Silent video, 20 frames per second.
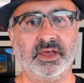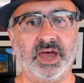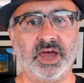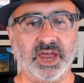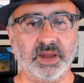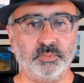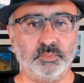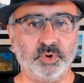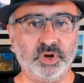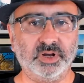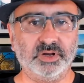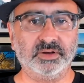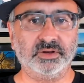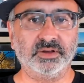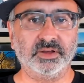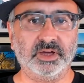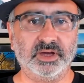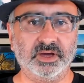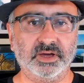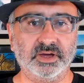hybrid,
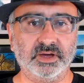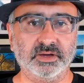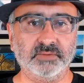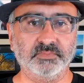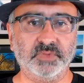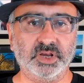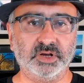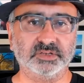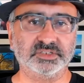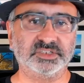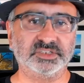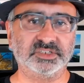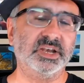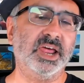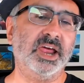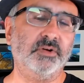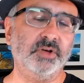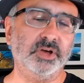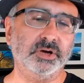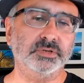
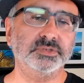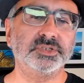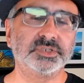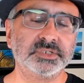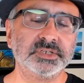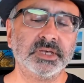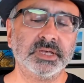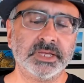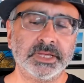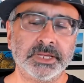scenarios.